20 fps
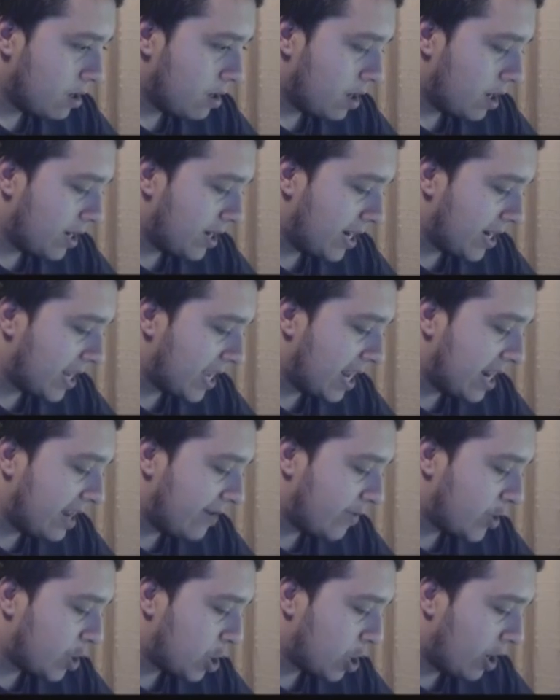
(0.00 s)
I need to get
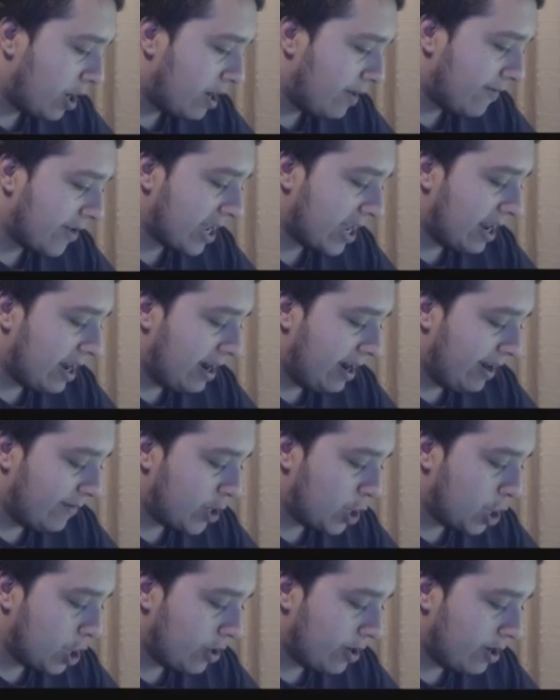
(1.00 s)
another giant. If I get another
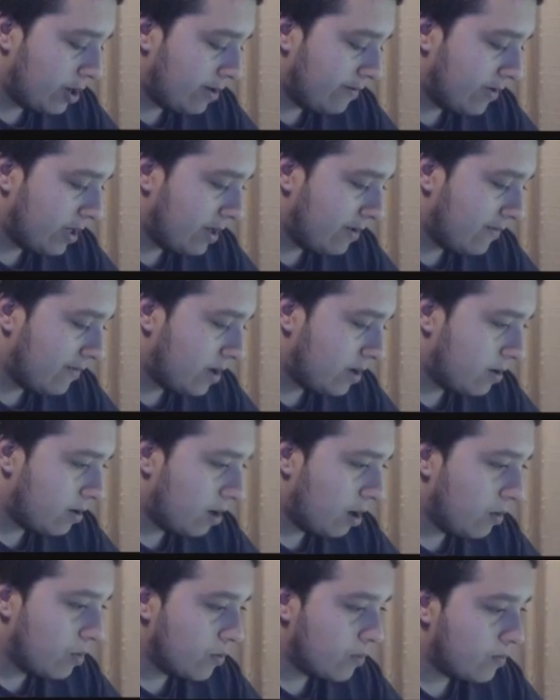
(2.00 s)
giant over there, then...
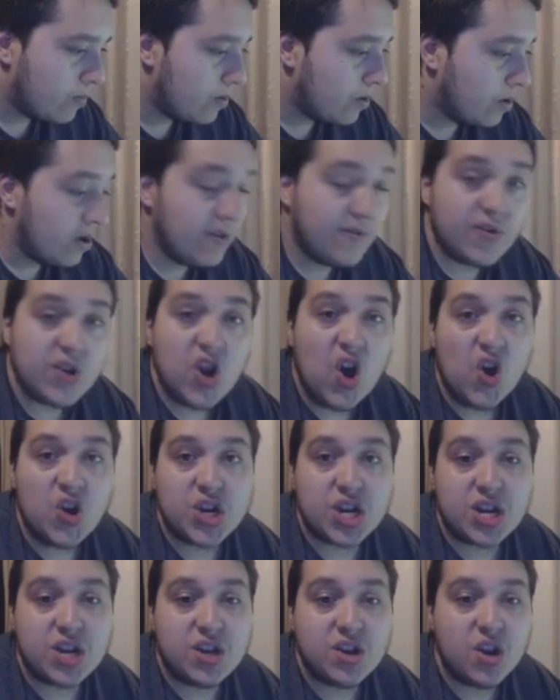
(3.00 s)
Oh, if
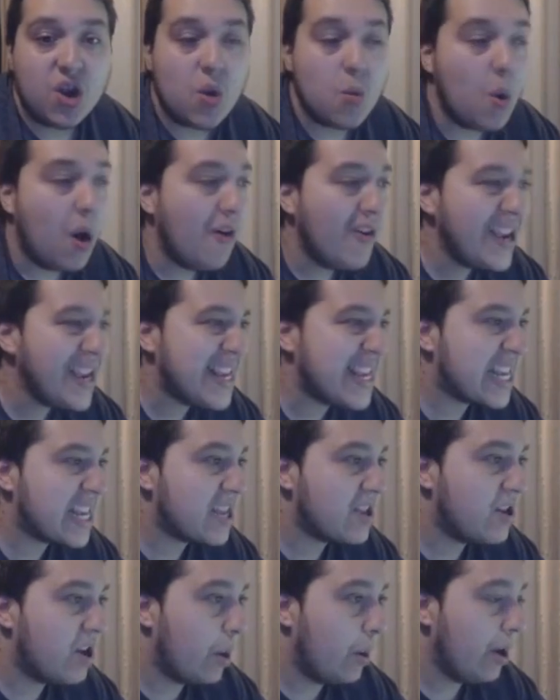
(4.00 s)
not, no worries.
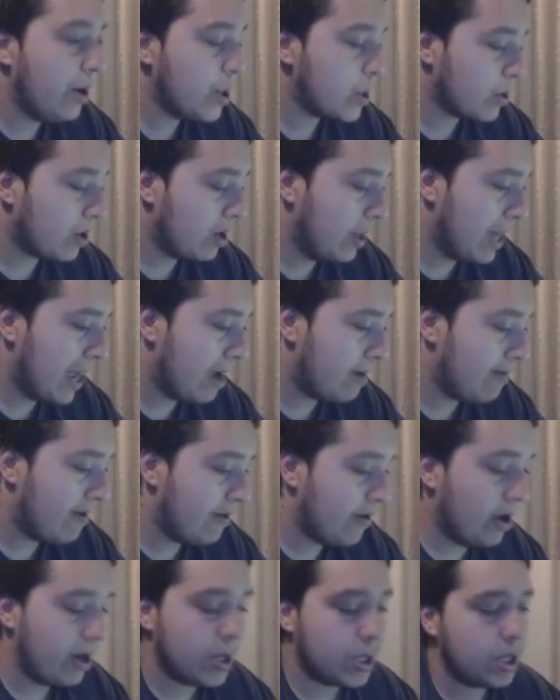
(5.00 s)
We've got that. Very
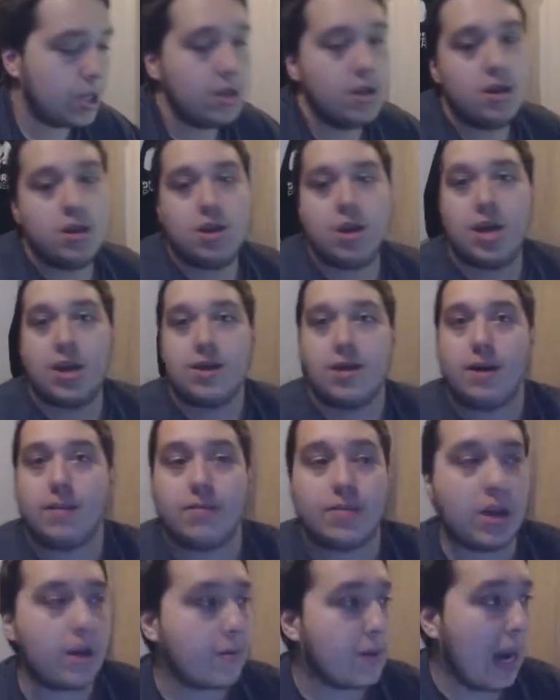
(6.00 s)
nice.
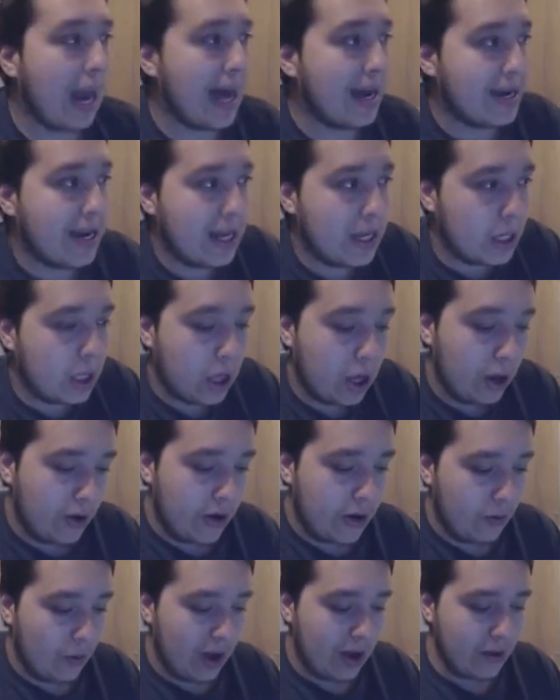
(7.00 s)
I'm glad that's going
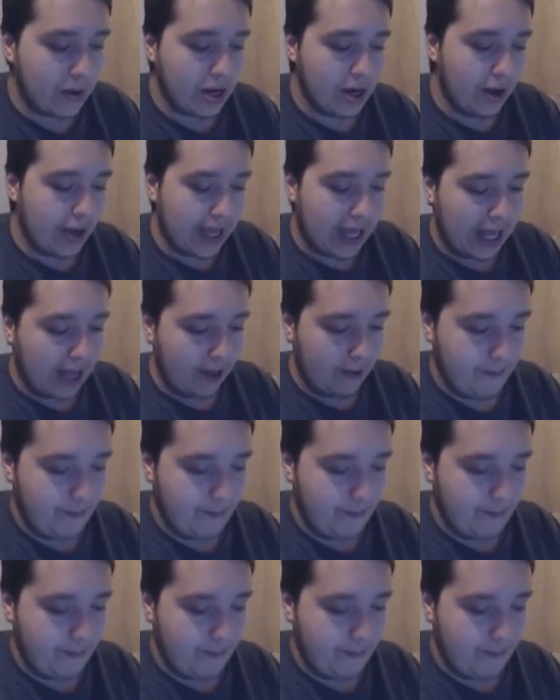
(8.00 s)
the way we like it.